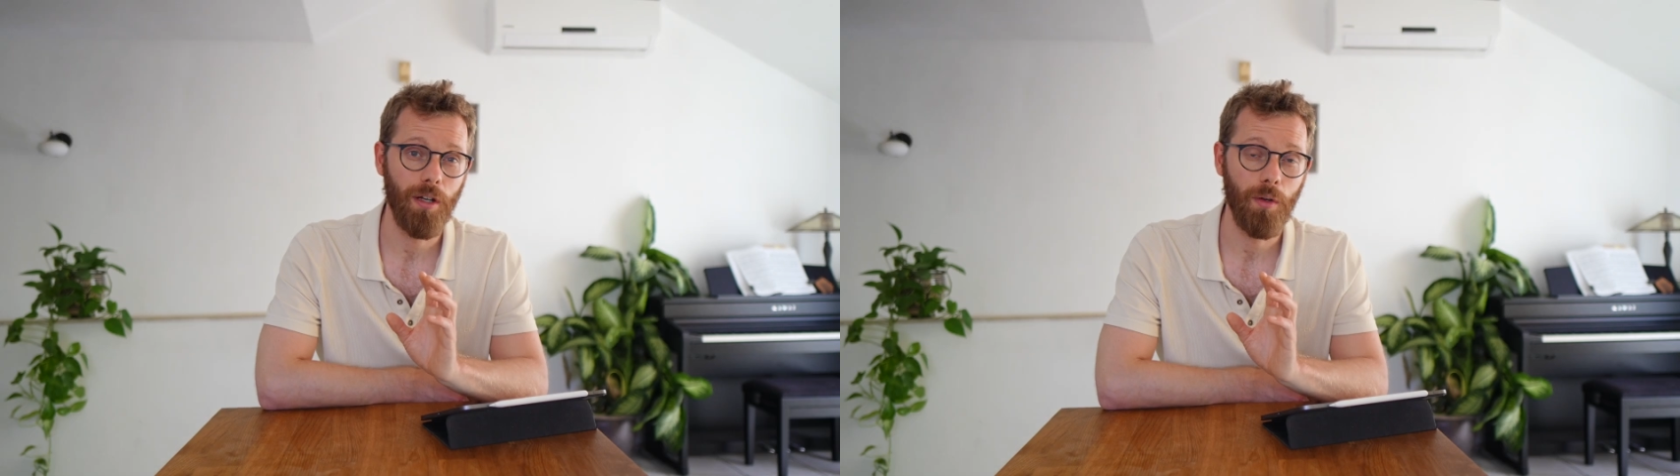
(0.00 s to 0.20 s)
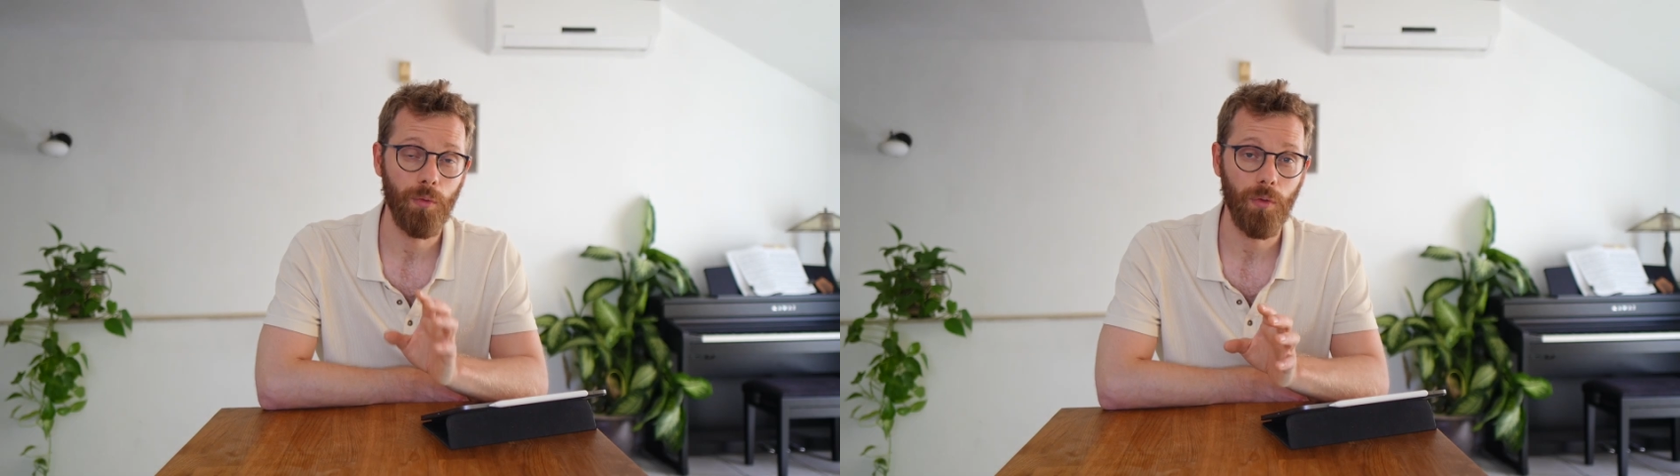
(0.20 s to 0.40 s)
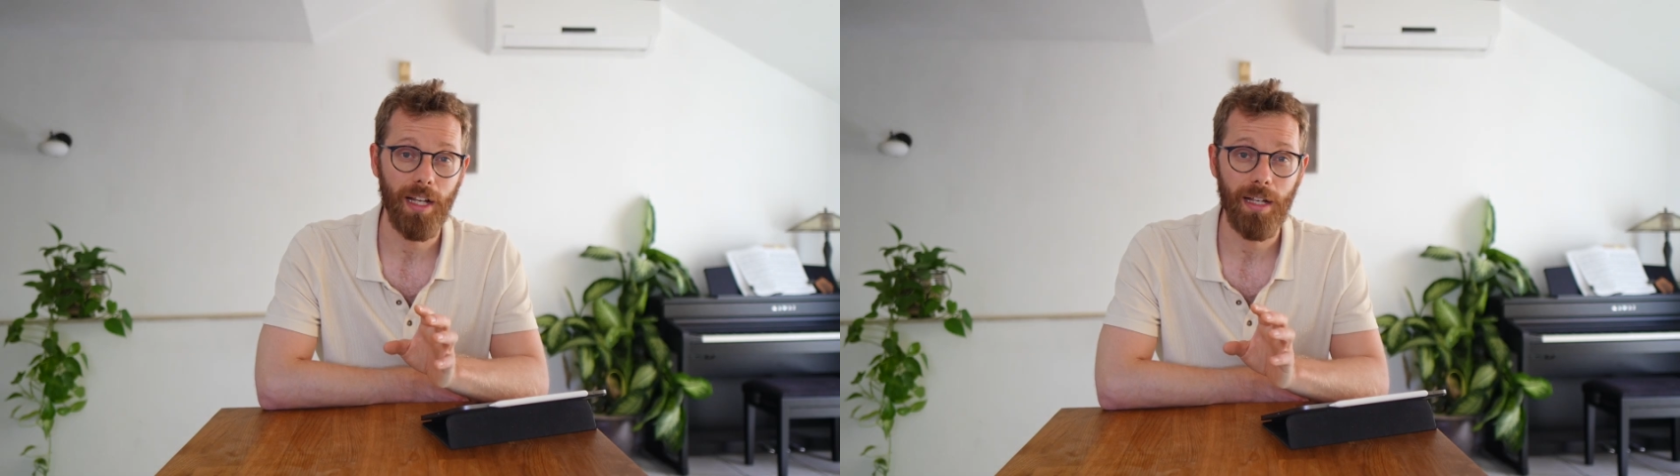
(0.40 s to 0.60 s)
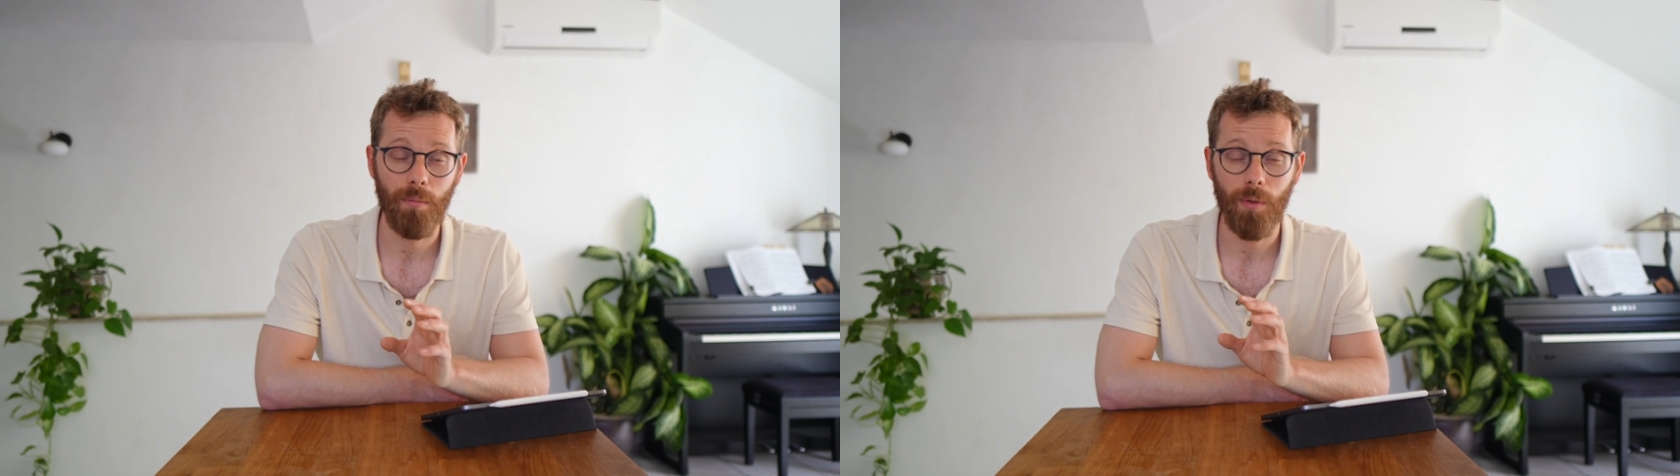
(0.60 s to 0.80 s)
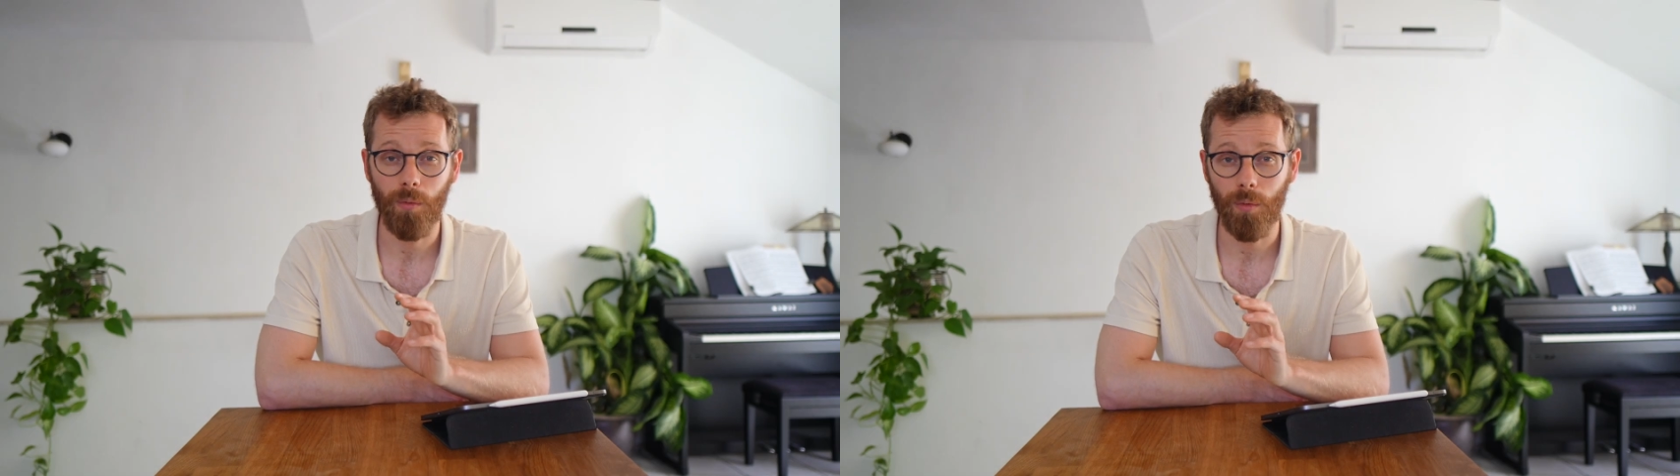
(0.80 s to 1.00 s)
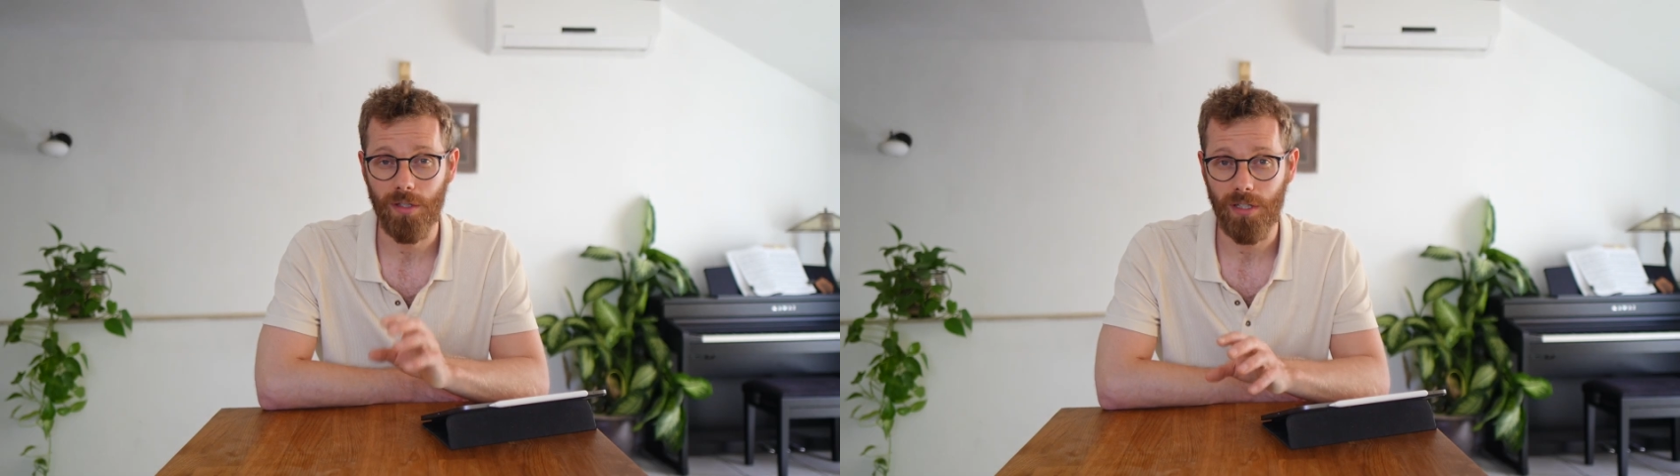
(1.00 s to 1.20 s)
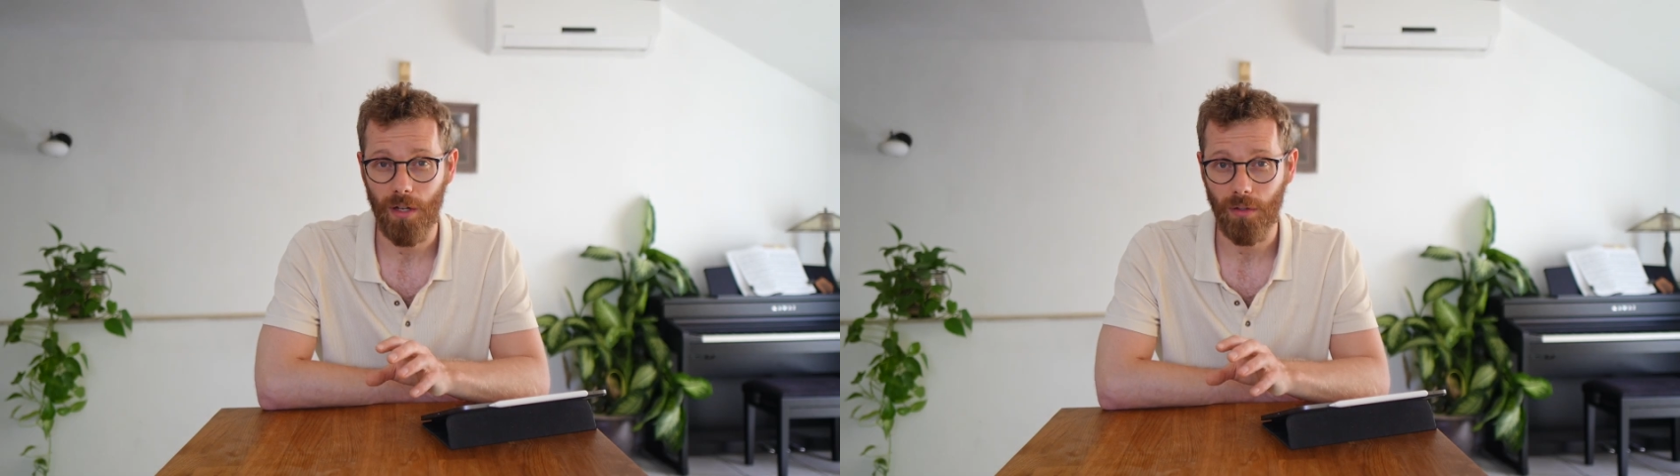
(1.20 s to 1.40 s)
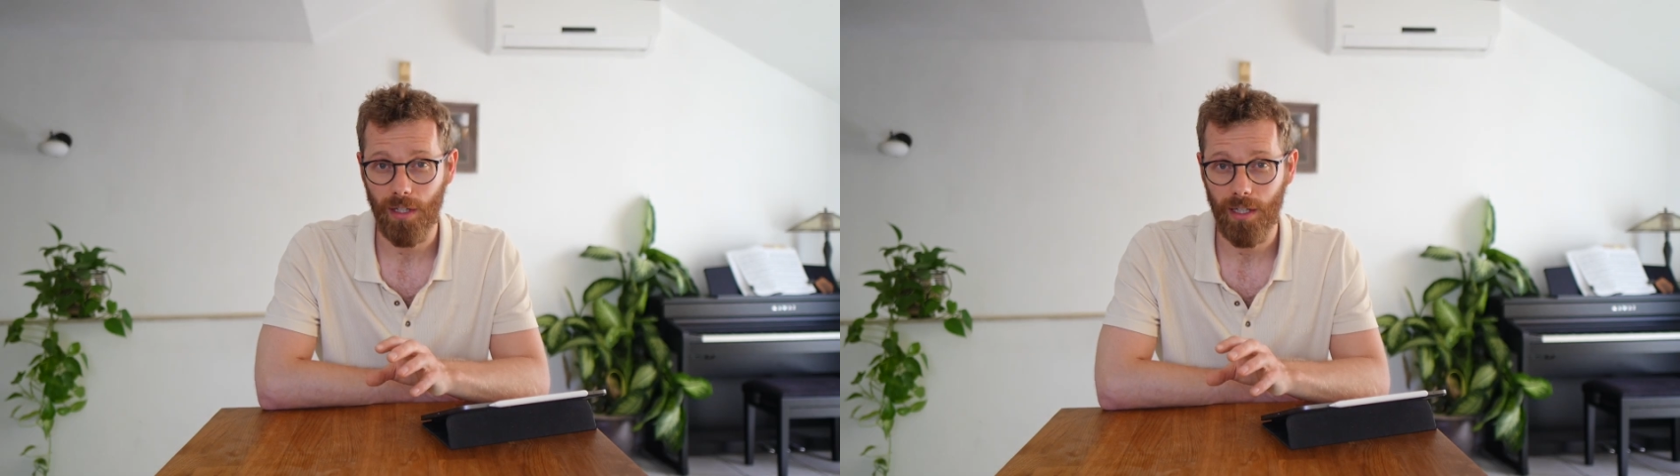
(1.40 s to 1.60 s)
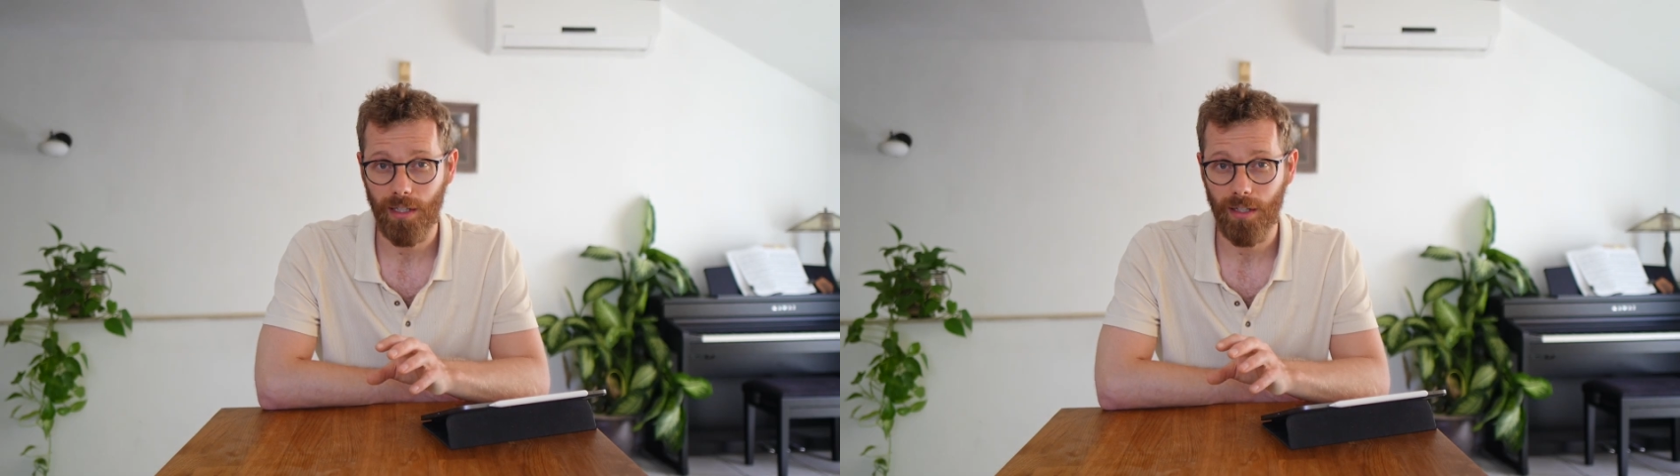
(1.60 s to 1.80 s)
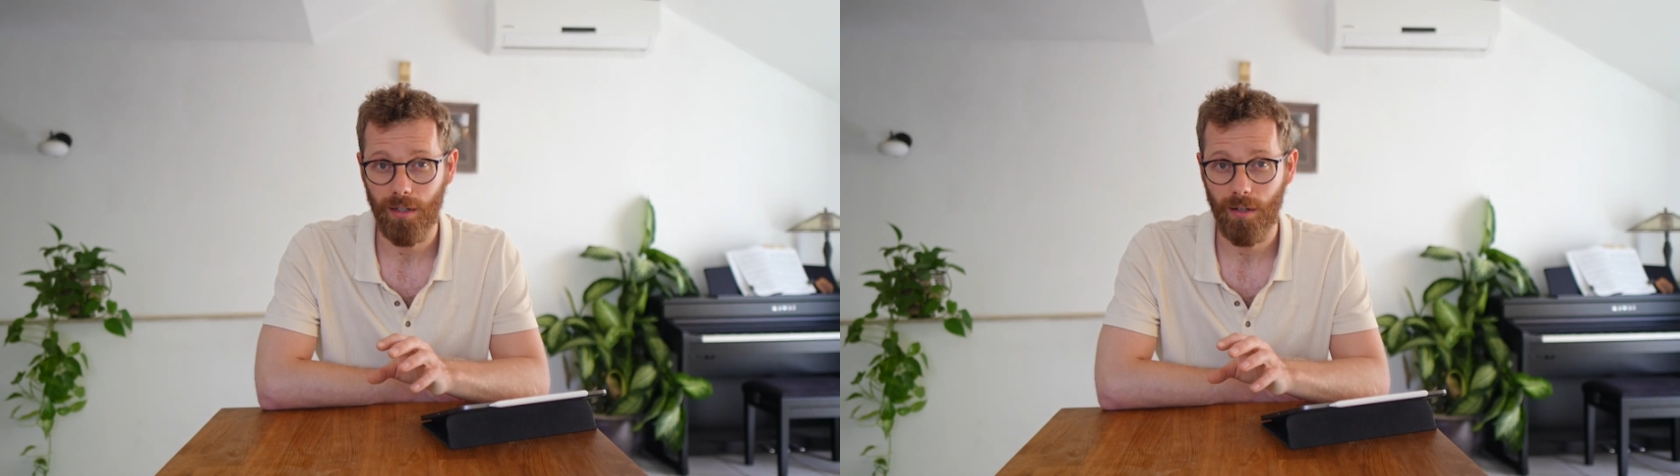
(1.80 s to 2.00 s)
frame would sound like